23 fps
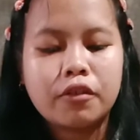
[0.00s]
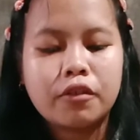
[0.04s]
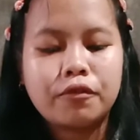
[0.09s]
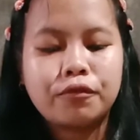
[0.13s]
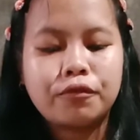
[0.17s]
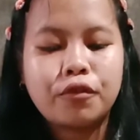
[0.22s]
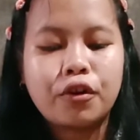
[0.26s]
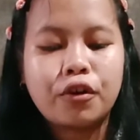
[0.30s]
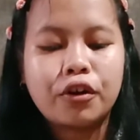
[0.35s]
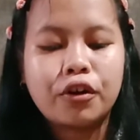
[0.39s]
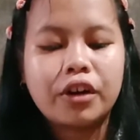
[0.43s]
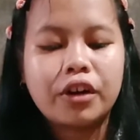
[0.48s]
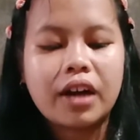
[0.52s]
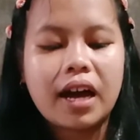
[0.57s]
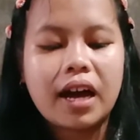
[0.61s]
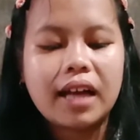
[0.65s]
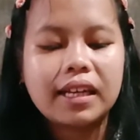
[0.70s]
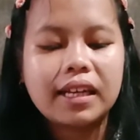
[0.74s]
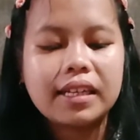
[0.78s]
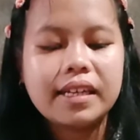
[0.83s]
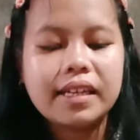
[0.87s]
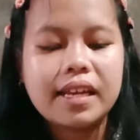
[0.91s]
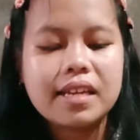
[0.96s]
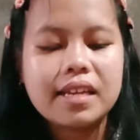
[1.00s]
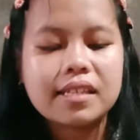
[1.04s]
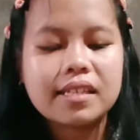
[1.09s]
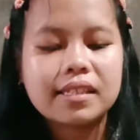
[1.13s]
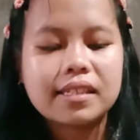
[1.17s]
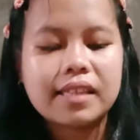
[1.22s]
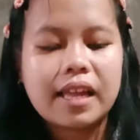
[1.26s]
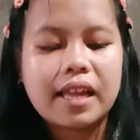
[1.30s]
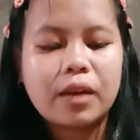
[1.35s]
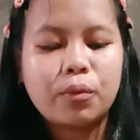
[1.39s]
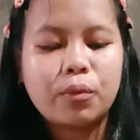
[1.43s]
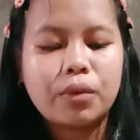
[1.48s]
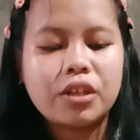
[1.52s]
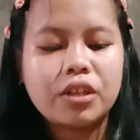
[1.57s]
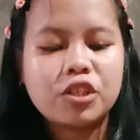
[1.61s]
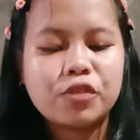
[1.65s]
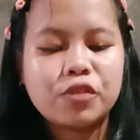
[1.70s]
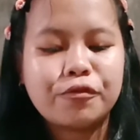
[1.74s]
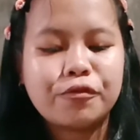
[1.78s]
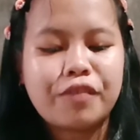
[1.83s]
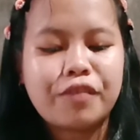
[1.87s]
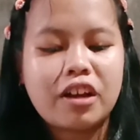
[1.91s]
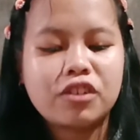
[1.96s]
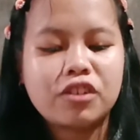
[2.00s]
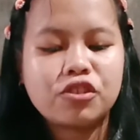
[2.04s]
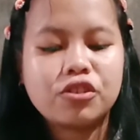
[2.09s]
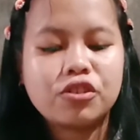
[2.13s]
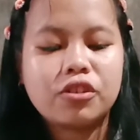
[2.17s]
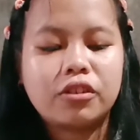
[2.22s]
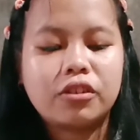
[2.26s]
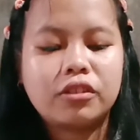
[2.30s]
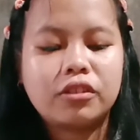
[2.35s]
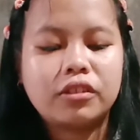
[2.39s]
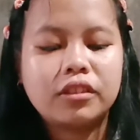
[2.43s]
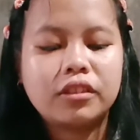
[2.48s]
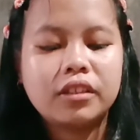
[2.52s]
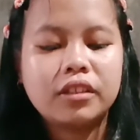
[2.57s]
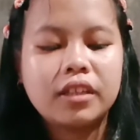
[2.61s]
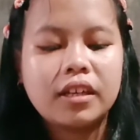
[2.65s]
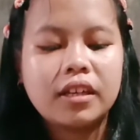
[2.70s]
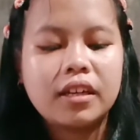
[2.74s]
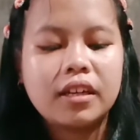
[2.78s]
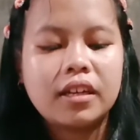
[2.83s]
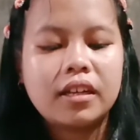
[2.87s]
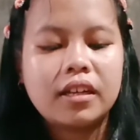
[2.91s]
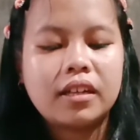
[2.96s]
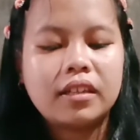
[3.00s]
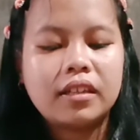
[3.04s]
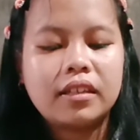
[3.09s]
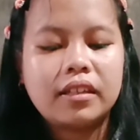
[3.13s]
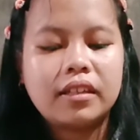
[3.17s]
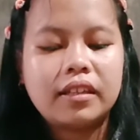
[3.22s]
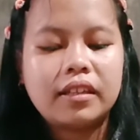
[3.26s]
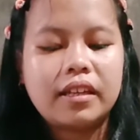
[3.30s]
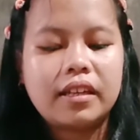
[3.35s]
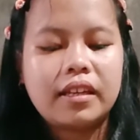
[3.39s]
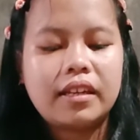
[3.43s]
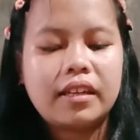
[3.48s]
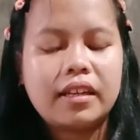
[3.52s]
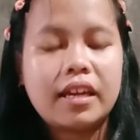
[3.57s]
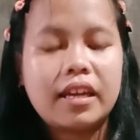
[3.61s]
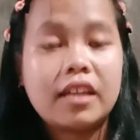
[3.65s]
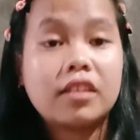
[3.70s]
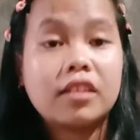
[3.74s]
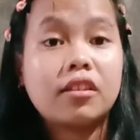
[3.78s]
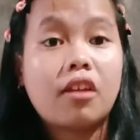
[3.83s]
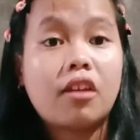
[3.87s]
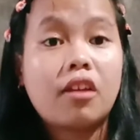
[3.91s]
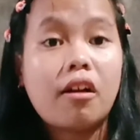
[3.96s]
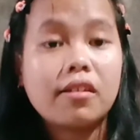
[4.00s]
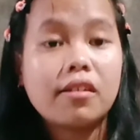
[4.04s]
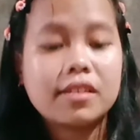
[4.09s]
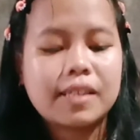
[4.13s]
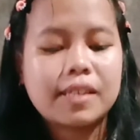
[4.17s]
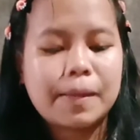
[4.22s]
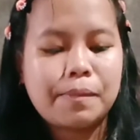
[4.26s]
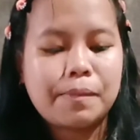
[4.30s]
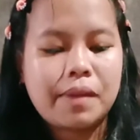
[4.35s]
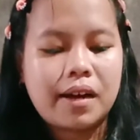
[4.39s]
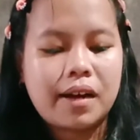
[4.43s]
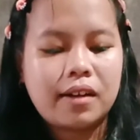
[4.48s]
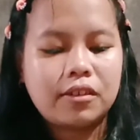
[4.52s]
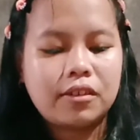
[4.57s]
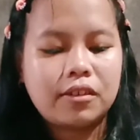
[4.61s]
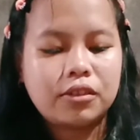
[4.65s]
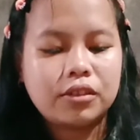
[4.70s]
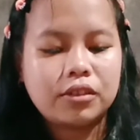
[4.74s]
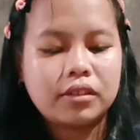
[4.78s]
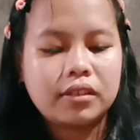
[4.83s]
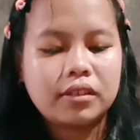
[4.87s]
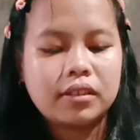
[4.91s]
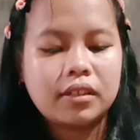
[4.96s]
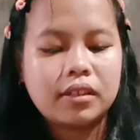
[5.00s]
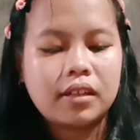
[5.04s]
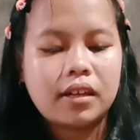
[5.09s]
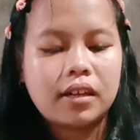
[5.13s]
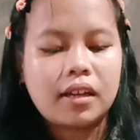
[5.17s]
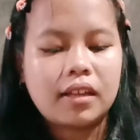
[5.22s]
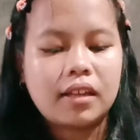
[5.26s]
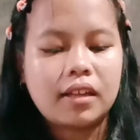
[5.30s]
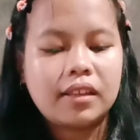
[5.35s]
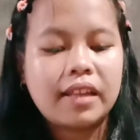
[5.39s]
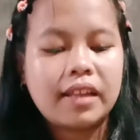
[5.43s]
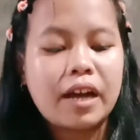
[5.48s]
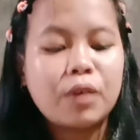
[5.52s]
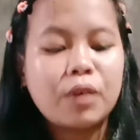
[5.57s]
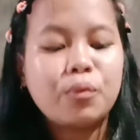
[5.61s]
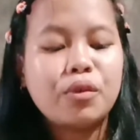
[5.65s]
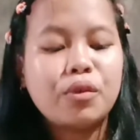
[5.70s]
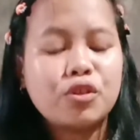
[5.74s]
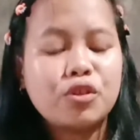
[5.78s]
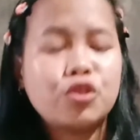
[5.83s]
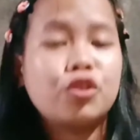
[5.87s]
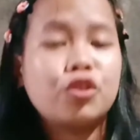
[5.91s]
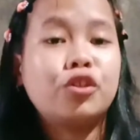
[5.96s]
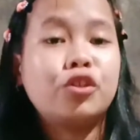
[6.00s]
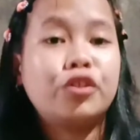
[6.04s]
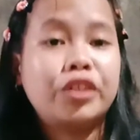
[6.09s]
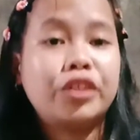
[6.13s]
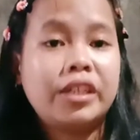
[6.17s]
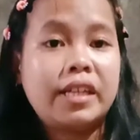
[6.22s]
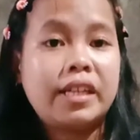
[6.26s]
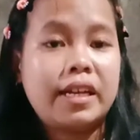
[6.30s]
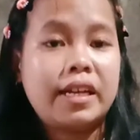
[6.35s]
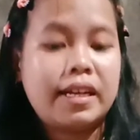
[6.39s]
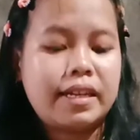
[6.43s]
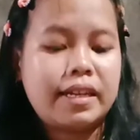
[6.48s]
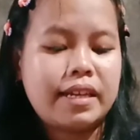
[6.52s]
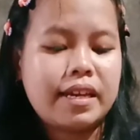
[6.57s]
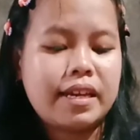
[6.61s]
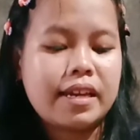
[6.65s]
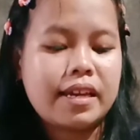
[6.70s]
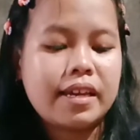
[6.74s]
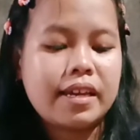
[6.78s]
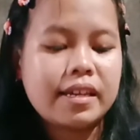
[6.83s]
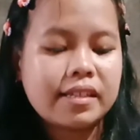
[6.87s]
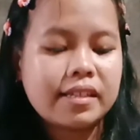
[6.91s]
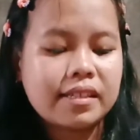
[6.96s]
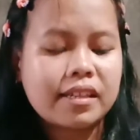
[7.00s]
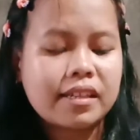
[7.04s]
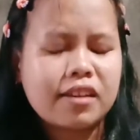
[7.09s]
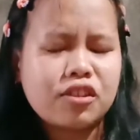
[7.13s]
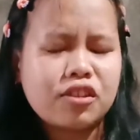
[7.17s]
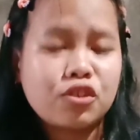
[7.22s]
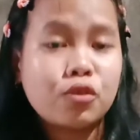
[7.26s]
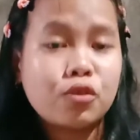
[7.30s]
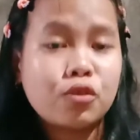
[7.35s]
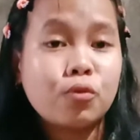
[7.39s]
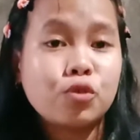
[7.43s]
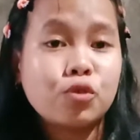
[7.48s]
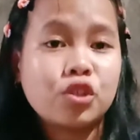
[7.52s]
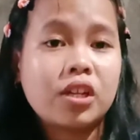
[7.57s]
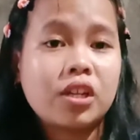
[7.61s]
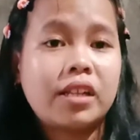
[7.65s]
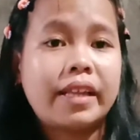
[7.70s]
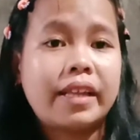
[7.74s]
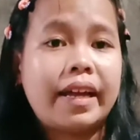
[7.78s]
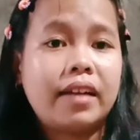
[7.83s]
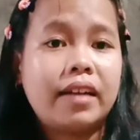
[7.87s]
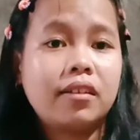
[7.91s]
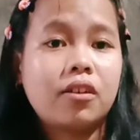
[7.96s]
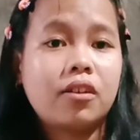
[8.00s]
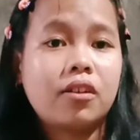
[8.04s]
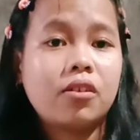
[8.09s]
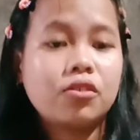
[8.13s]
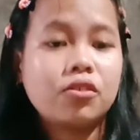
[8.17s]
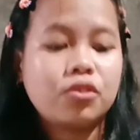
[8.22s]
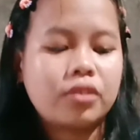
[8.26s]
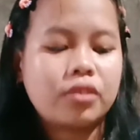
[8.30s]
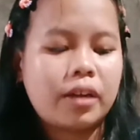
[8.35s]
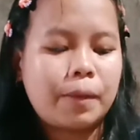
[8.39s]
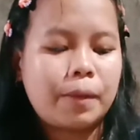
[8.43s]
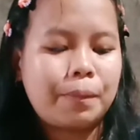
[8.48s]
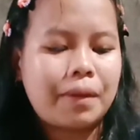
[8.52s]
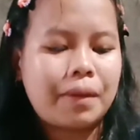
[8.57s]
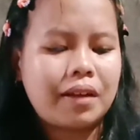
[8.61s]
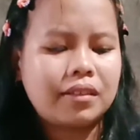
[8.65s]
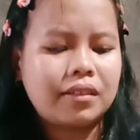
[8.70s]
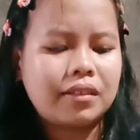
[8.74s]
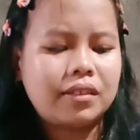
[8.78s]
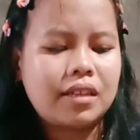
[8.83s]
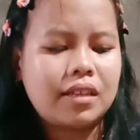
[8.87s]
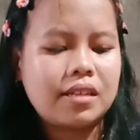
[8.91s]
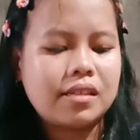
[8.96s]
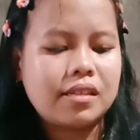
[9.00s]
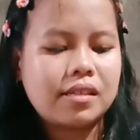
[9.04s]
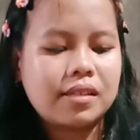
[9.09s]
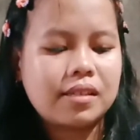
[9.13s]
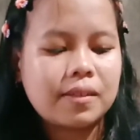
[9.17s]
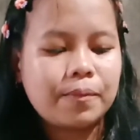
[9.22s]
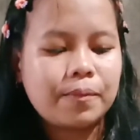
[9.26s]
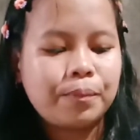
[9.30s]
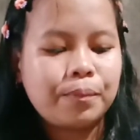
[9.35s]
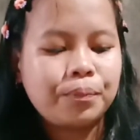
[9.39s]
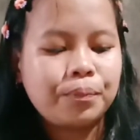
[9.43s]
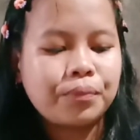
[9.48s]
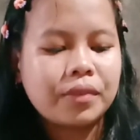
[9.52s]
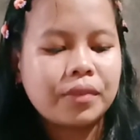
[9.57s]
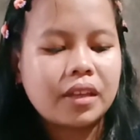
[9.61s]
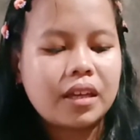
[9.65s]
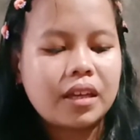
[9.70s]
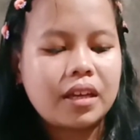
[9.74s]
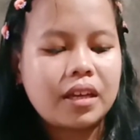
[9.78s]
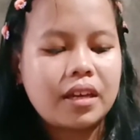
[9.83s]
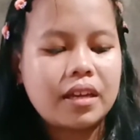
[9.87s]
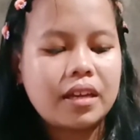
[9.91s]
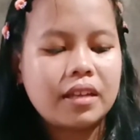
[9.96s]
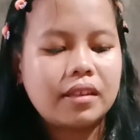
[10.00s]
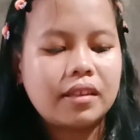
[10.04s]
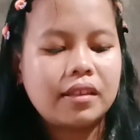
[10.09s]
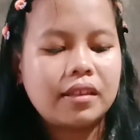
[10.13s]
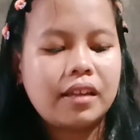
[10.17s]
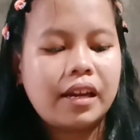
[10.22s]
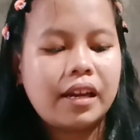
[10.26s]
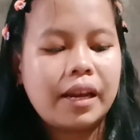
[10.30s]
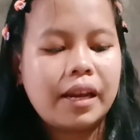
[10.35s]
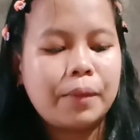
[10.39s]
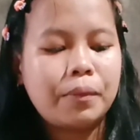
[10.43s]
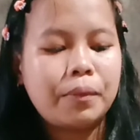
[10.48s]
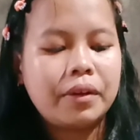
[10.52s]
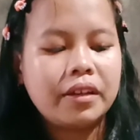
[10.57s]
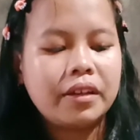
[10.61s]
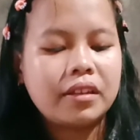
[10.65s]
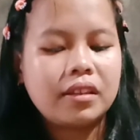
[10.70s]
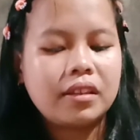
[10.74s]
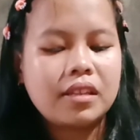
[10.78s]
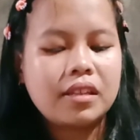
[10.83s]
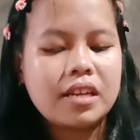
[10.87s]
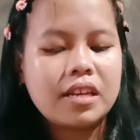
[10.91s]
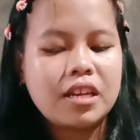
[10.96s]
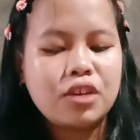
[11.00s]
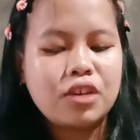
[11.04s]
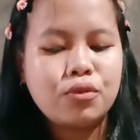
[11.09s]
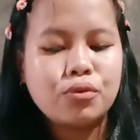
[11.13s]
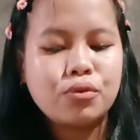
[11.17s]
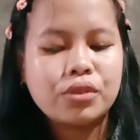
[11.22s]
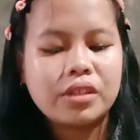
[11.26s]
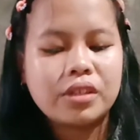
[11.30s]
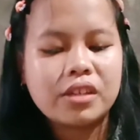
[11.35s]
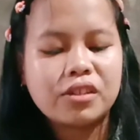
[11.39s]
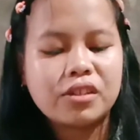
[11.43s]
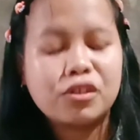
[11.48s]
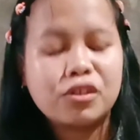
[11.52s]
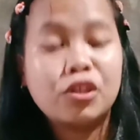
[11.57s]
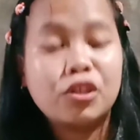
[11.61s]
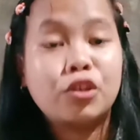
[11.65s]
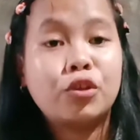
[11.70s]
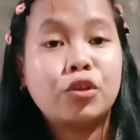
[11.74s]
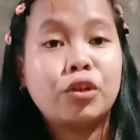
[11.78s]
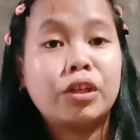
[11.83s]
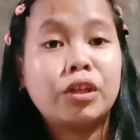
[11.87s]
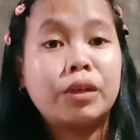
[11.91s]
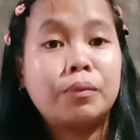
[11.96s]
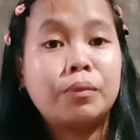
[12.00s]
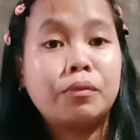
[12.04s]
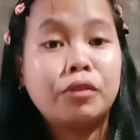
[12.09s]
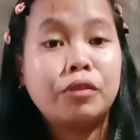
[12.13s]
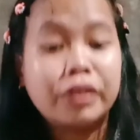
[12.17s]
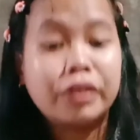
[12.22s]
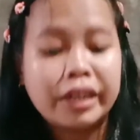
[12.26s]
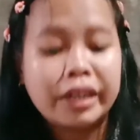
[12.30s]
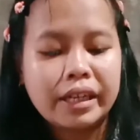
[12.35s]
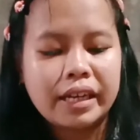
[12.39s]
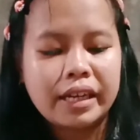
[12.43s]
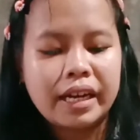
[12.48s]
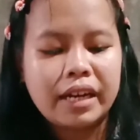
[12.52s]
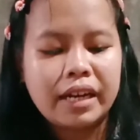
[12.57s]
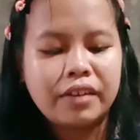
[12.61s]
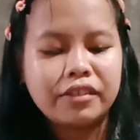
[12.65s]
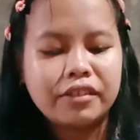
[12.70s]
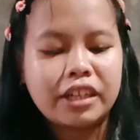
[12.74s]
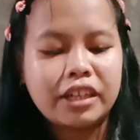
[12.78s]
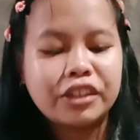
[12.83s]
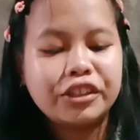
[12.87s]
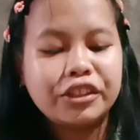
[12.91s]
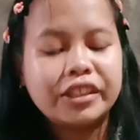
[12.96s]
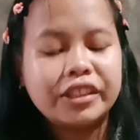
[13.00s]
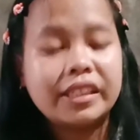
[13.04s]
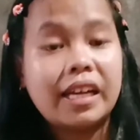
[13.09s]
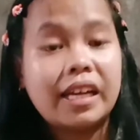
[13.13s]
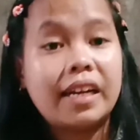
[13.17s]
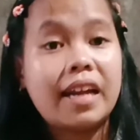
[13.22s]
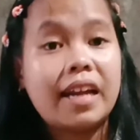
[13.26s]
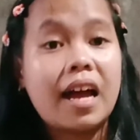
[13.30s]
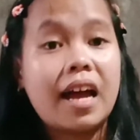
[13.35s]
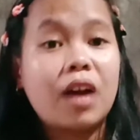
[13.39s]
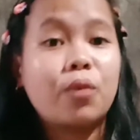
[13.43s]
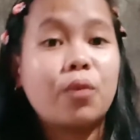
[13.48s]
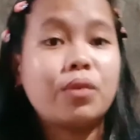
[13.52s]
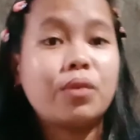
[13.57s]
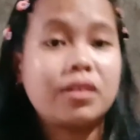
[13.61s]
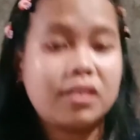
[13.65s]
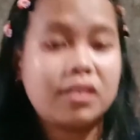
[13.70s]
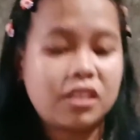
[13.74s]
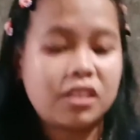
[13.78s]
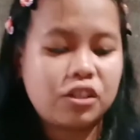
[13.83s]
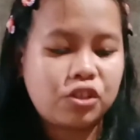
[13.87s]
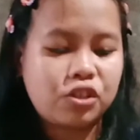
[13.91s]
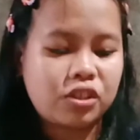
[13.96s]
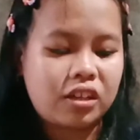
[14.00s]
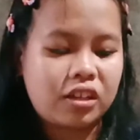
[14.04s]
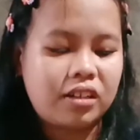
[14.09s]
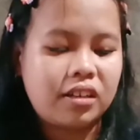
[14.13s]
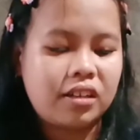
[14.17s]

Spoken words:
For Halliday's language function, it talks about language learning is social and cultural practice. It deliberately uses the term learning rather than acquisition,